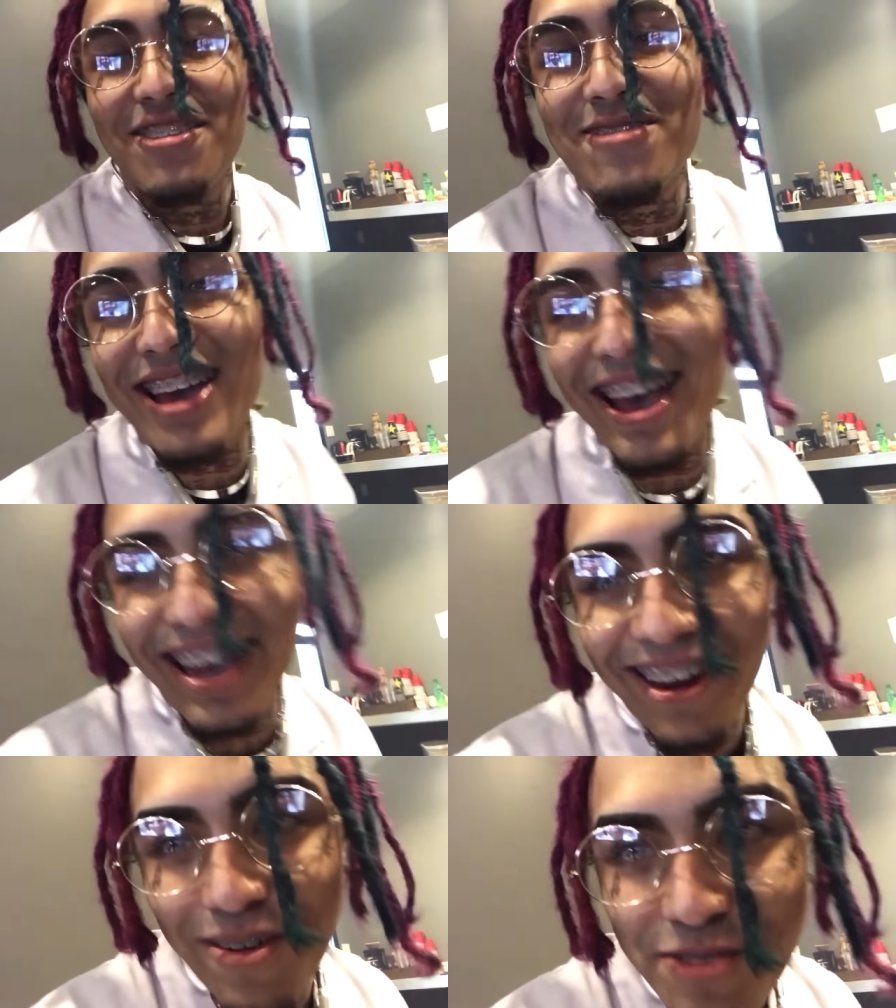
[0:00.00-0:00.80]
you can't
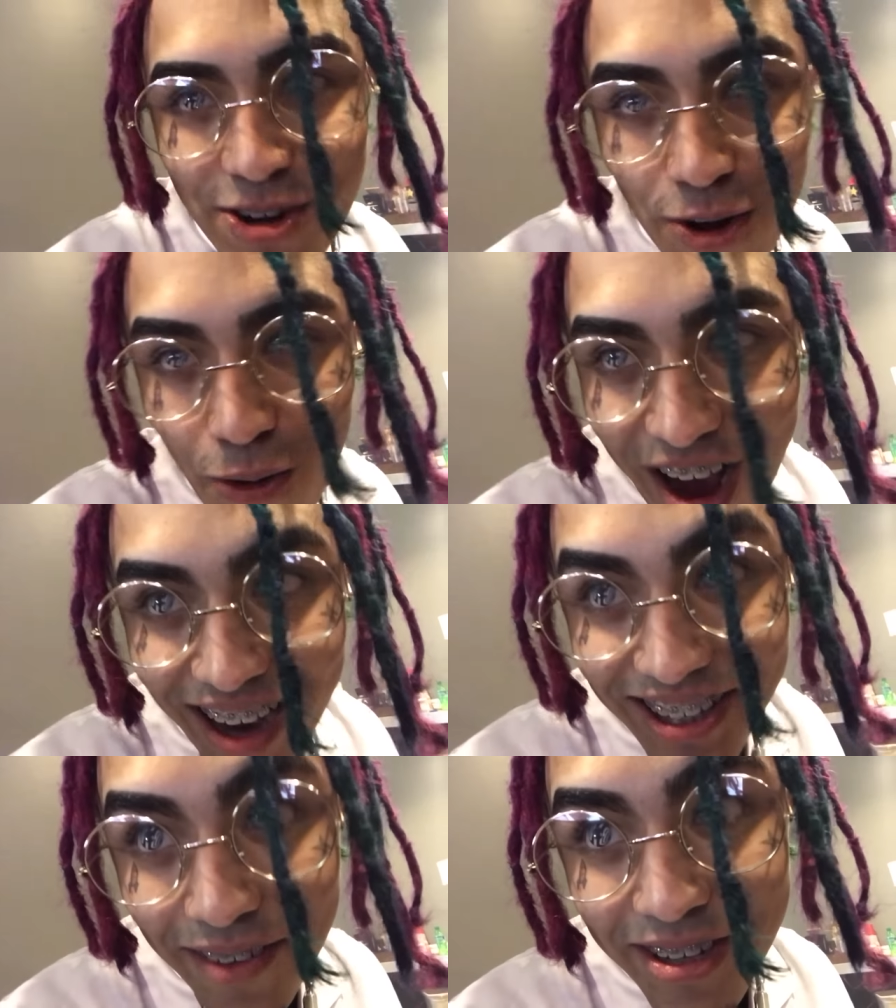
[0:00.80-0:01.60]
hate on me. You know
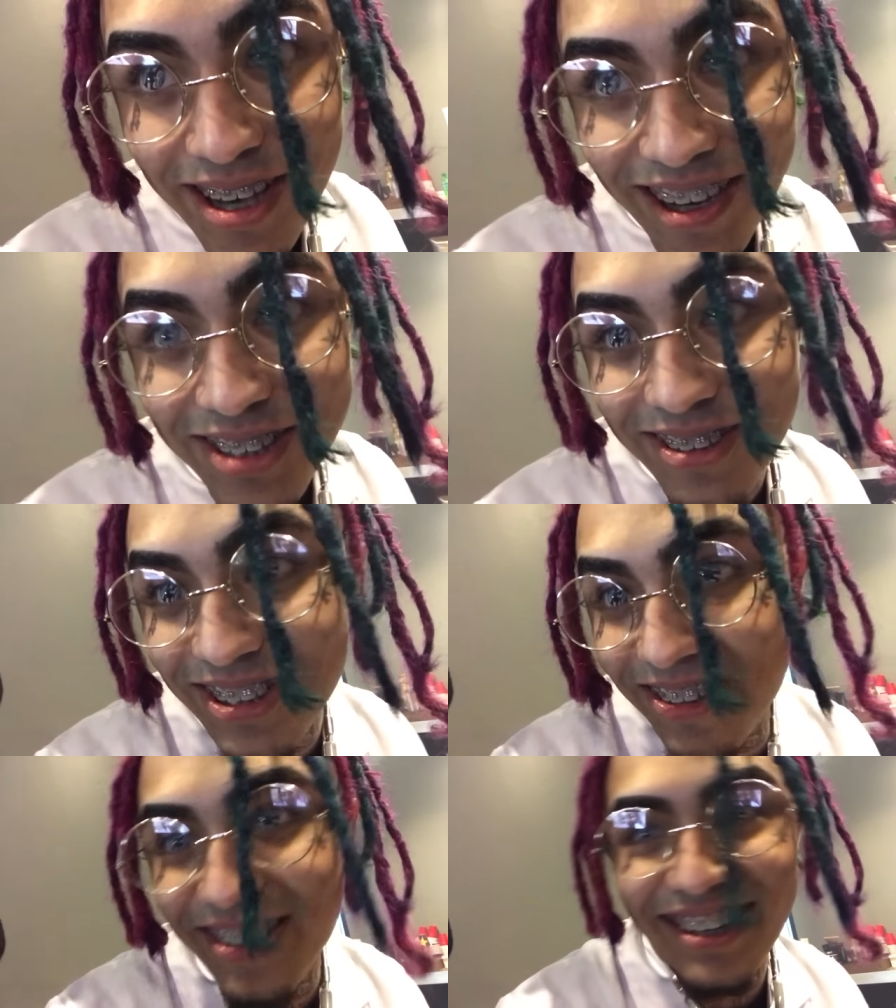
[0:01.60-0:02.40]
why? Because I'm the youngest on
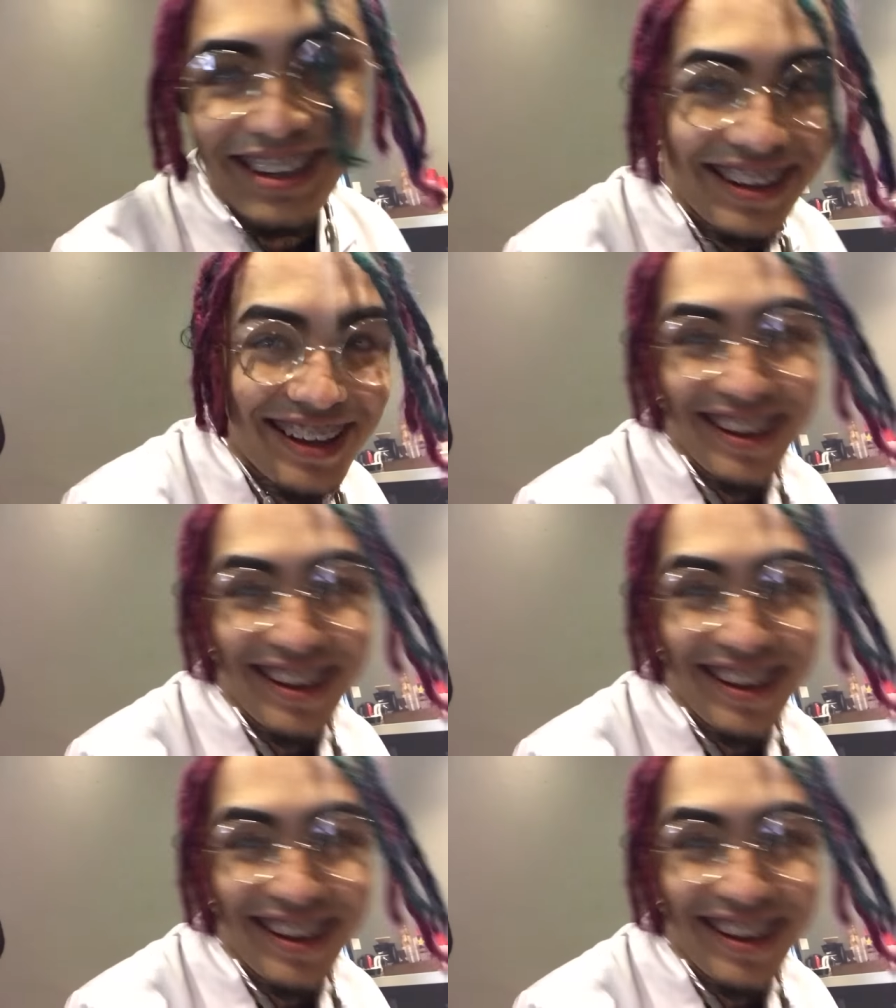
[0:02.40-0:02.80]
doing it.